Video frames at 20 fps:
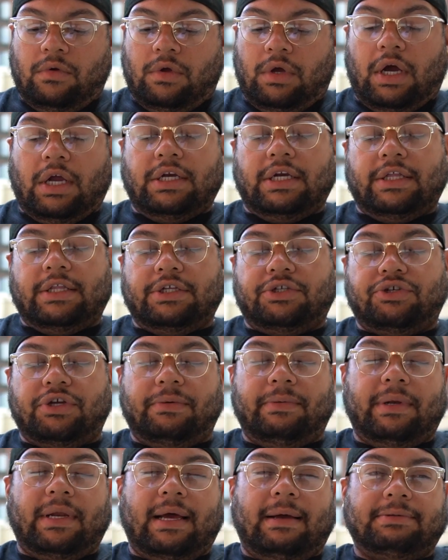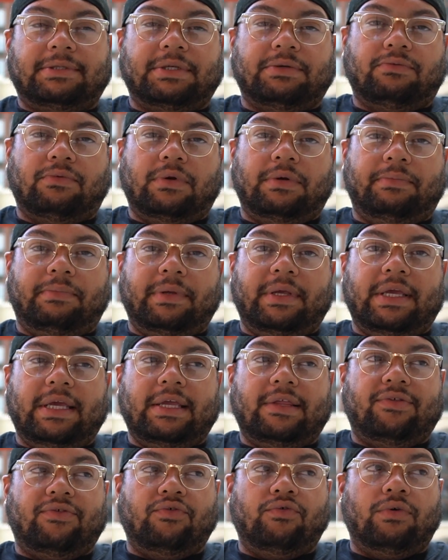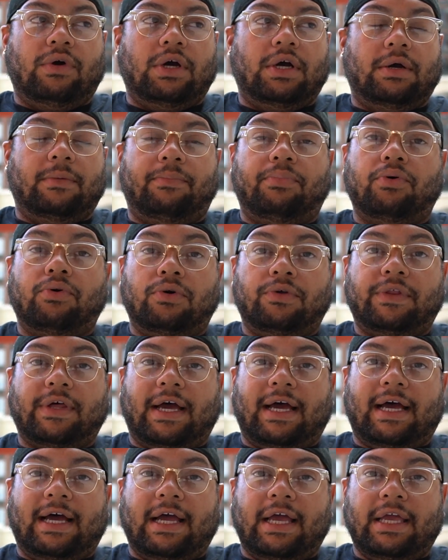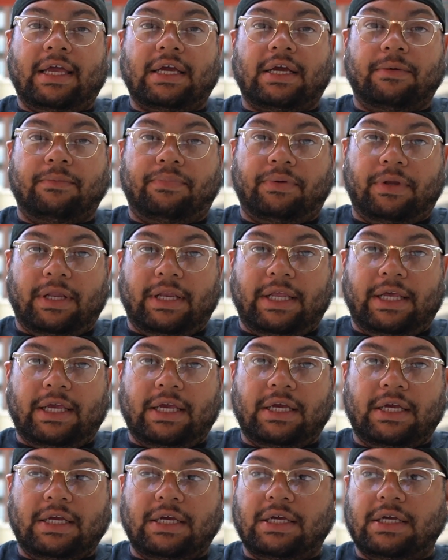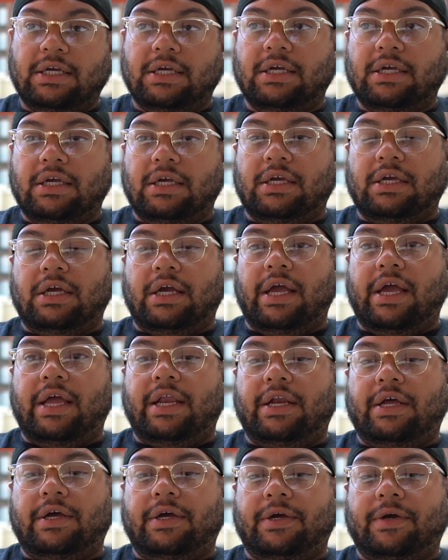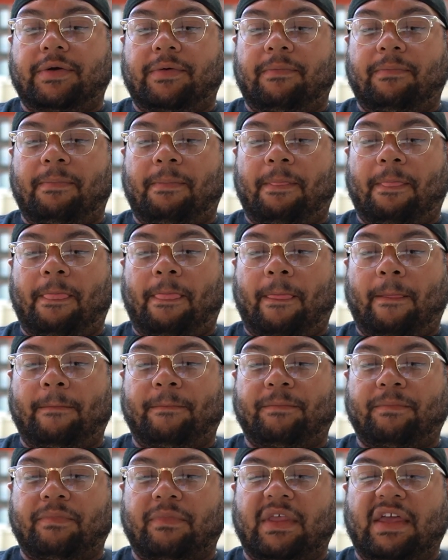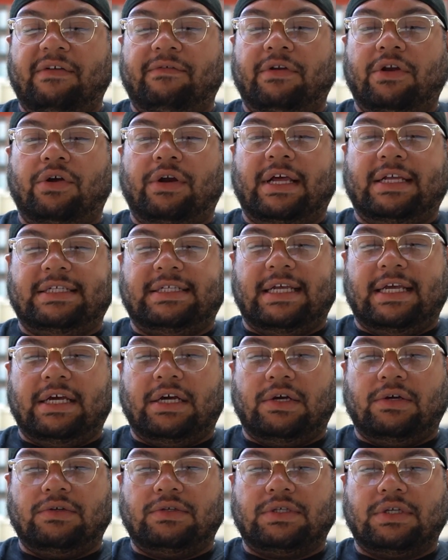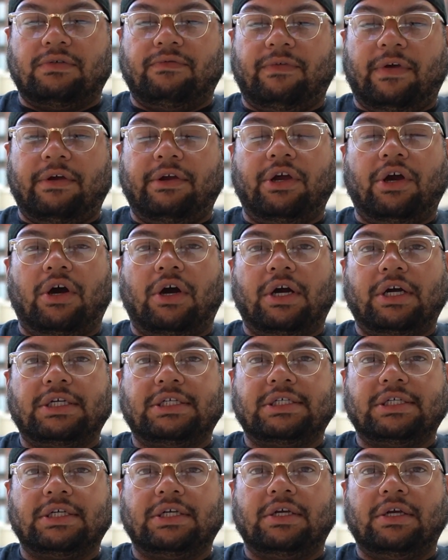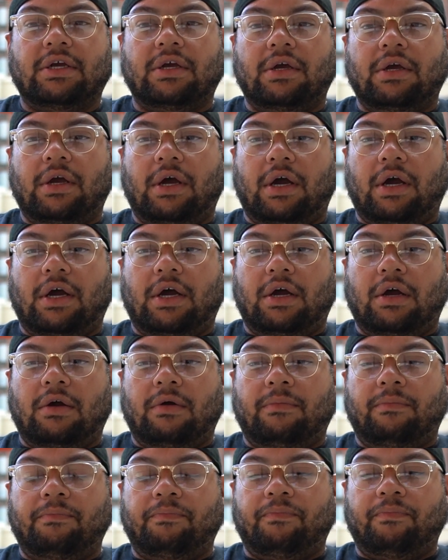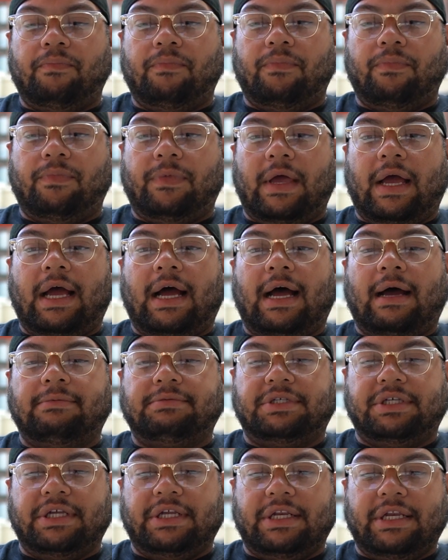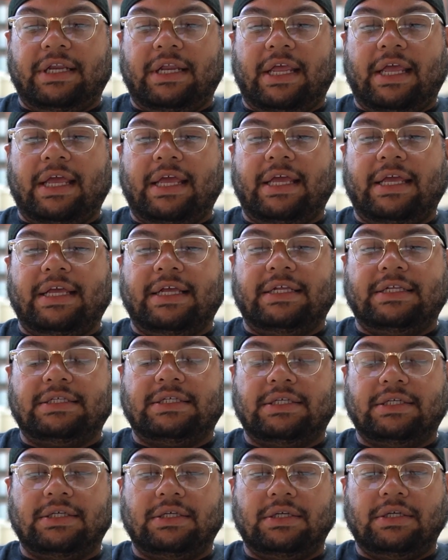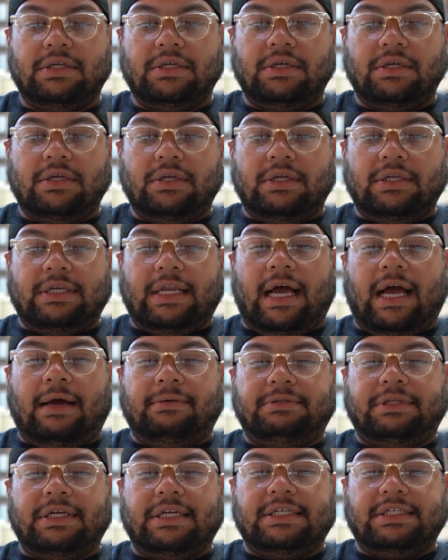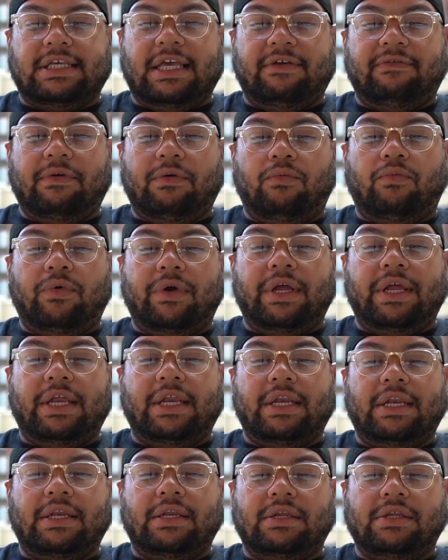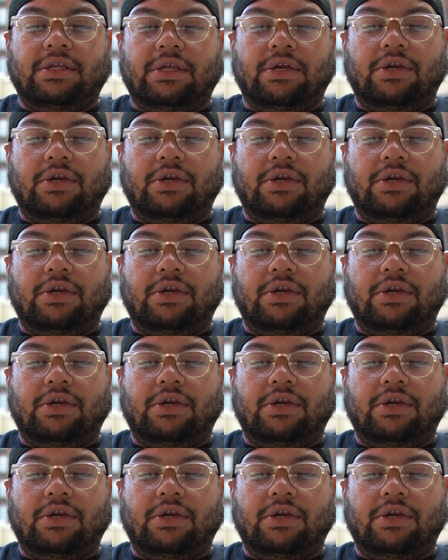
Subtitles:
Another treatment option would be to pull the eye completely, and even though that sounds very harsh, uh, that option is that option is given when